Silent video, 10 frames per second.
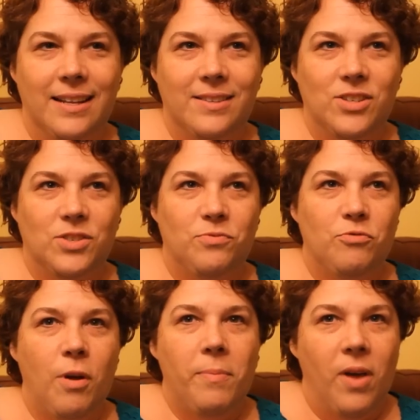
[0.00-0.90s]
and it's just
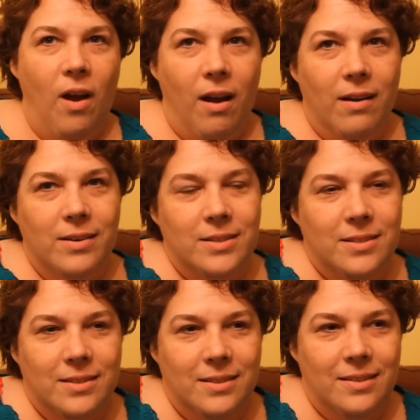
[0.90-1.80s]
from the
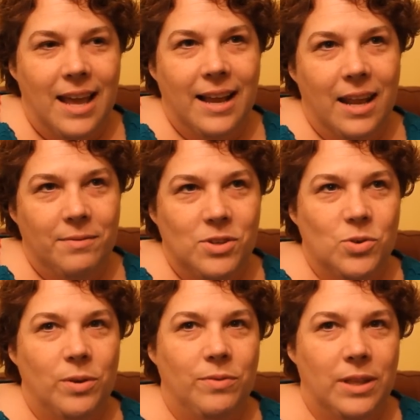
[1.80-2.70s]
heart, that kind of a
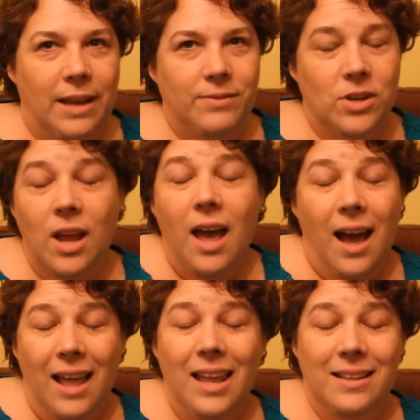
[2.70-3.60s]
joyful laughter.
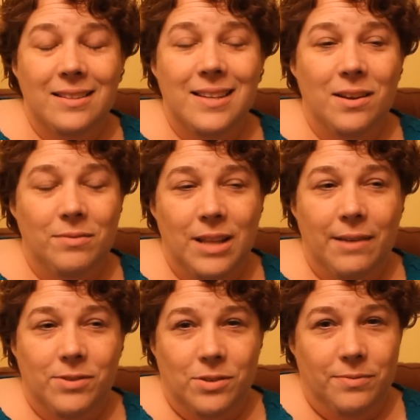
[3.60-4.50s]
I like the sound of
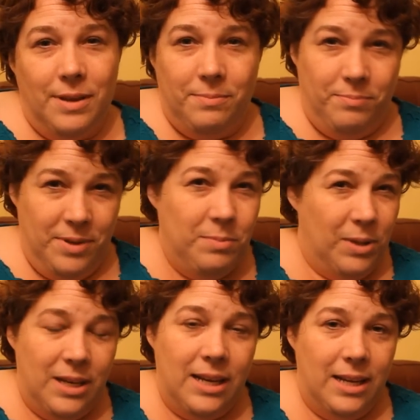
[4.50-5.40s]
laughter of
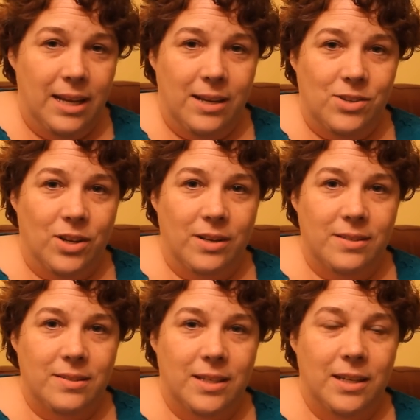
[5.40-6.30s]
people at any age,
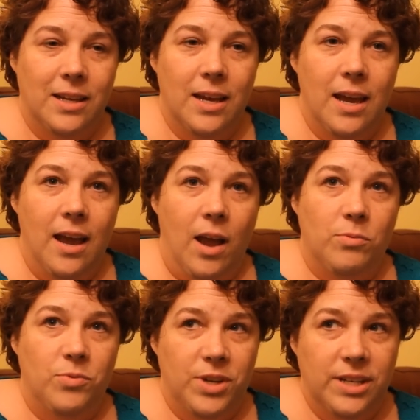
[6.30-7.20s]
honestly. I
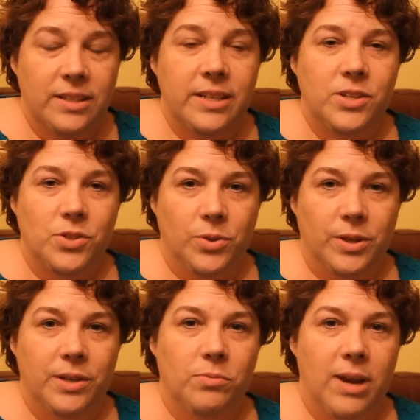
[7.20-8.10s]
really
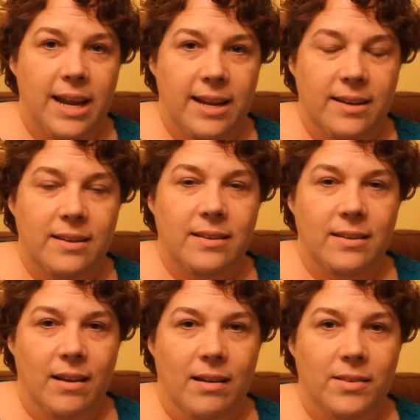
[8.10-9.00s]
enjoy rain
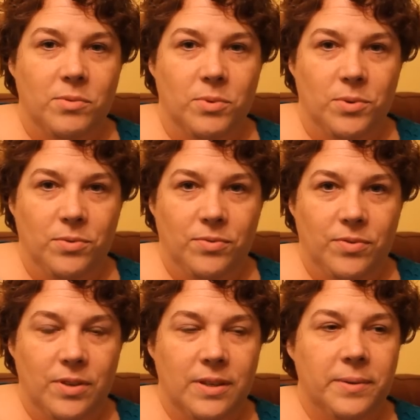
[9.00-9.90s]
on the roof.
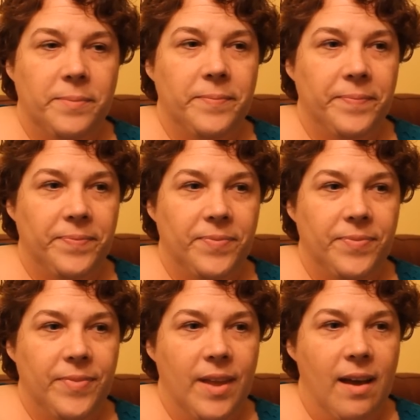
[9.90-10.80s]

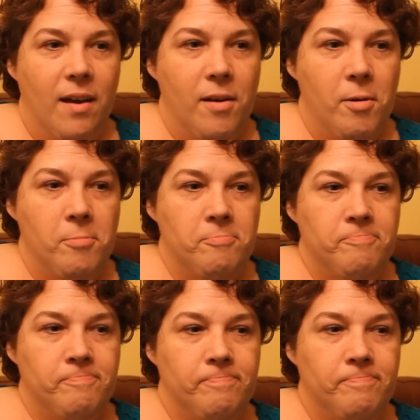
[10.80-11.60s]
I